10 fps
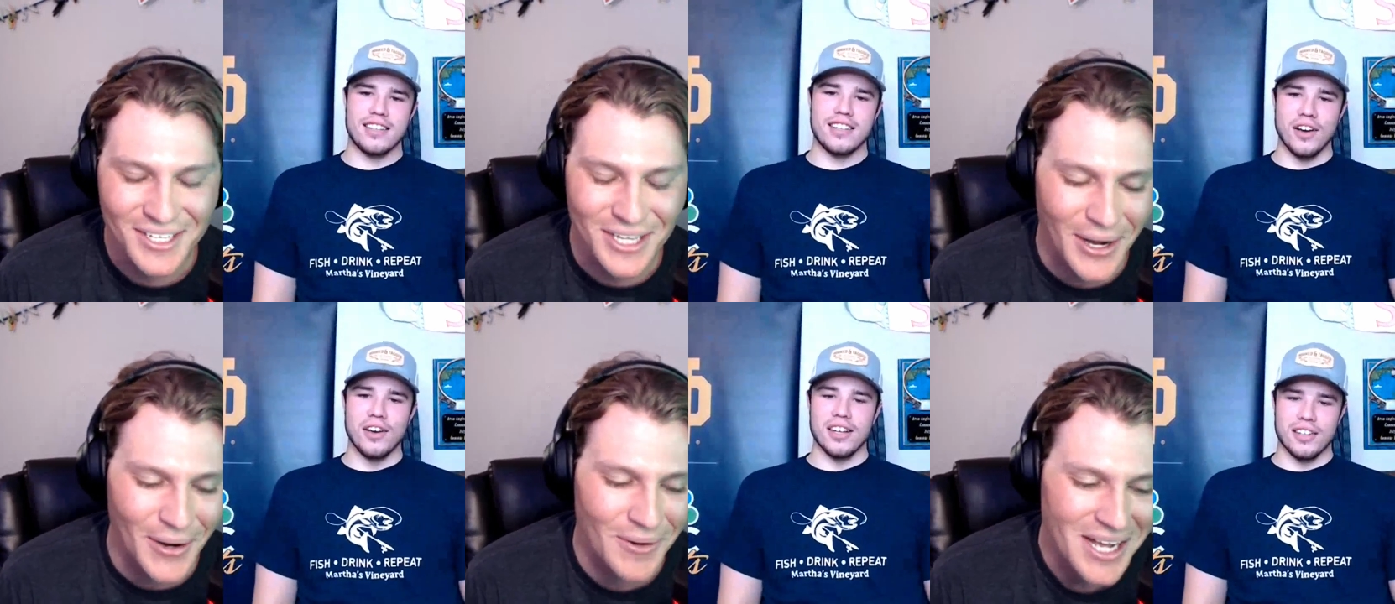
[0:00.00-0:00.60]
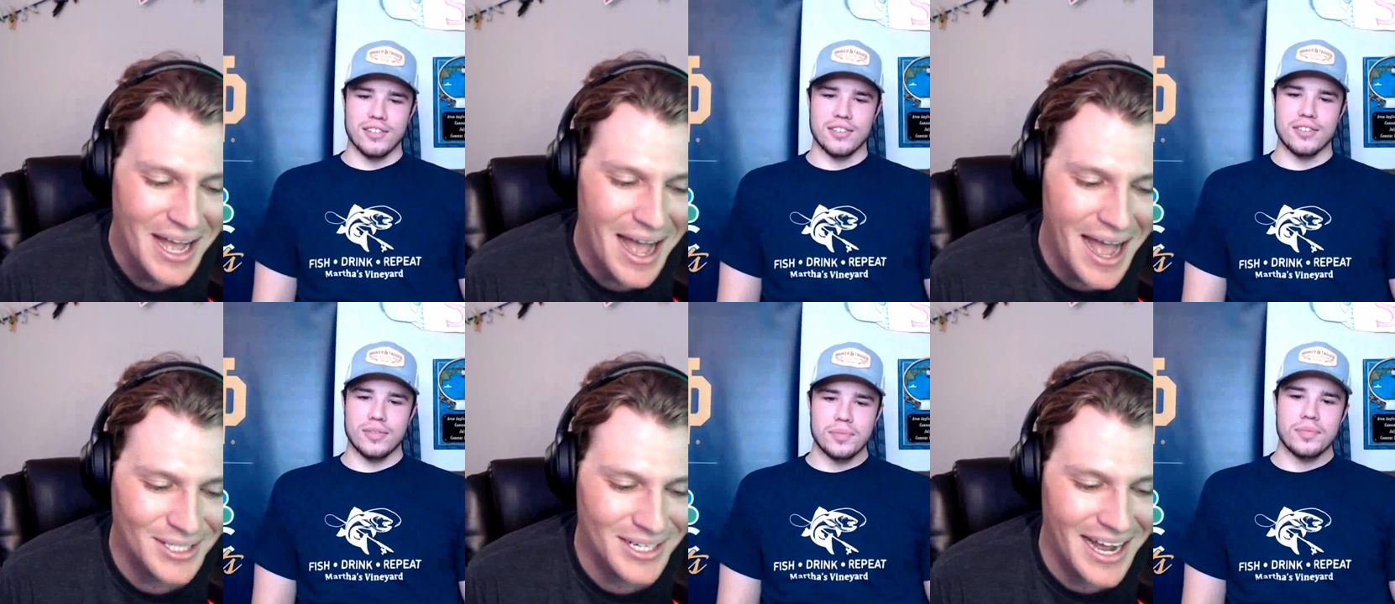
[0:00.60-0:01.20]
Speaker 1: So
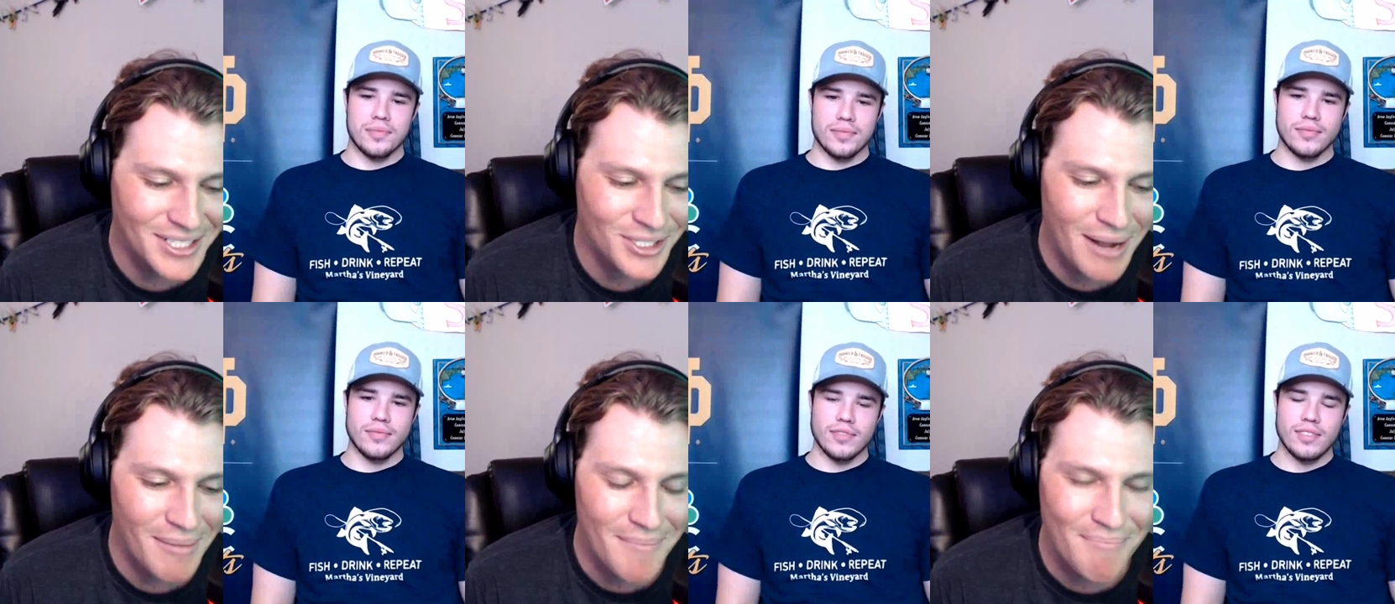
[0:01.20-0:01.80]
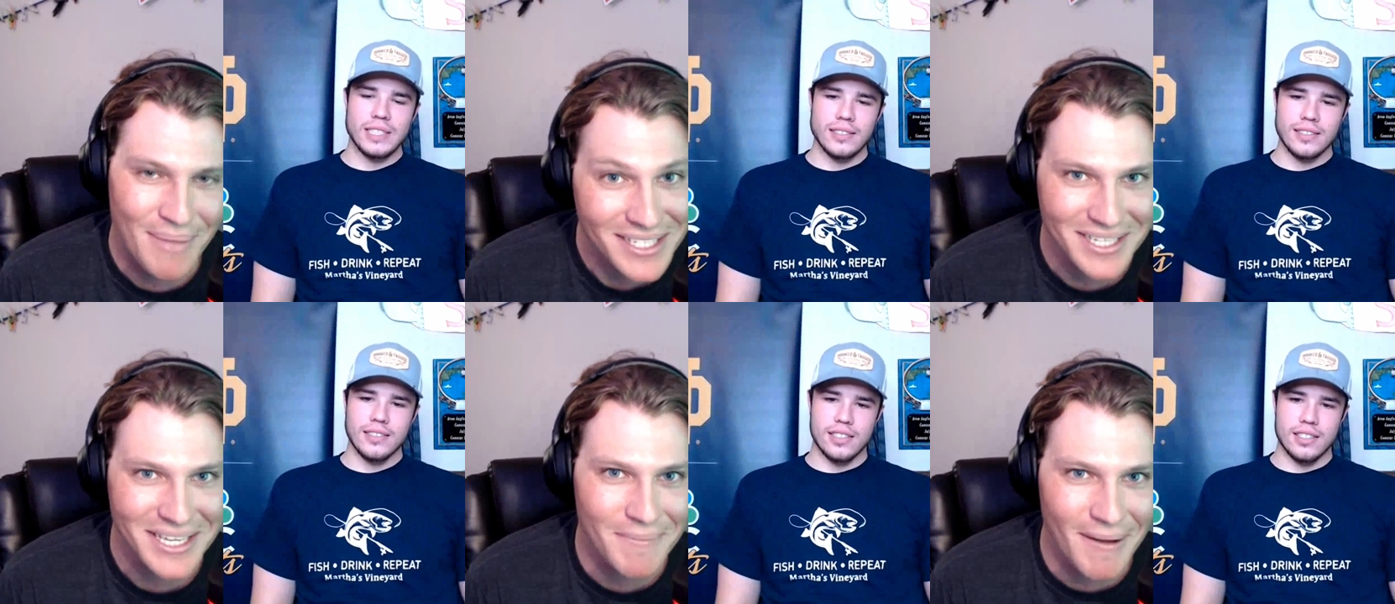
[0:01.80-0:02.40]
I I try my
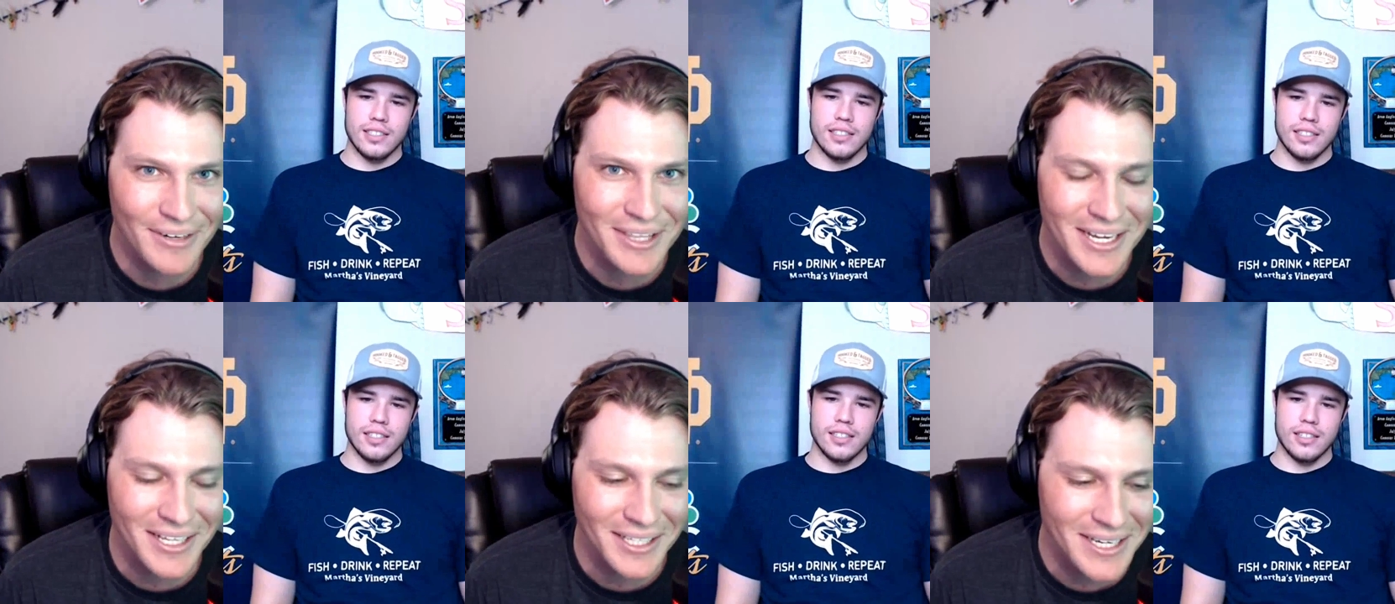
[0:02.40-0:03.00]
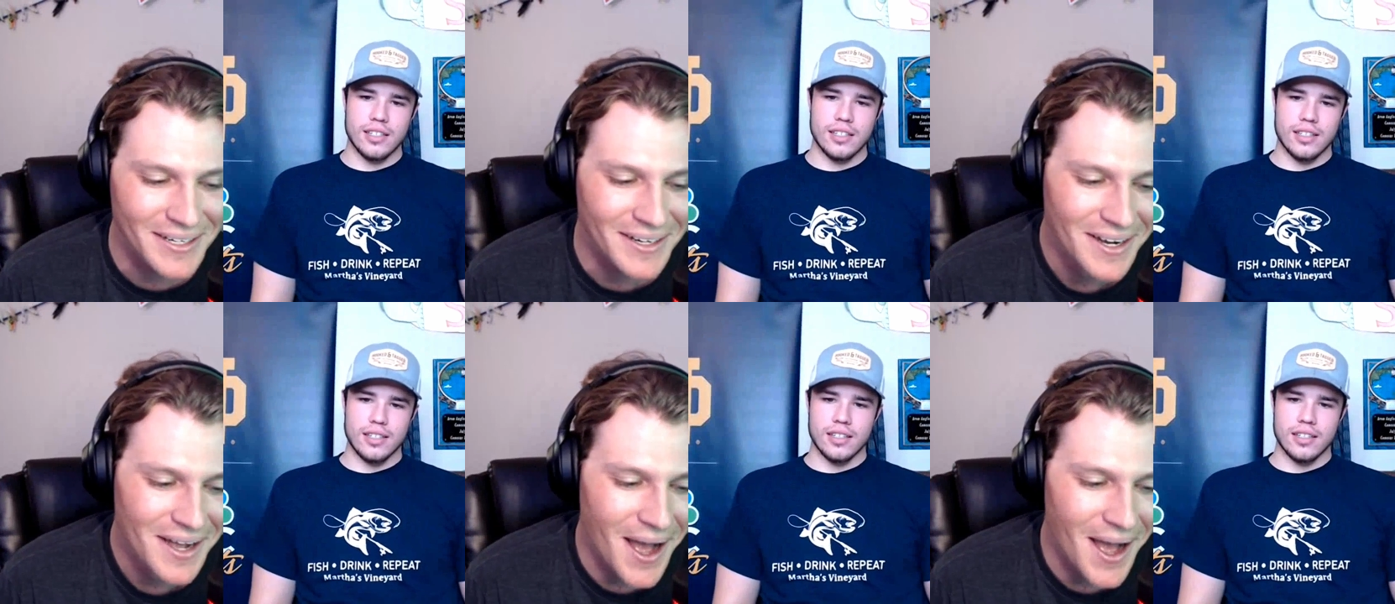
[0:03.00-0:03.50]
best to keep everything clean,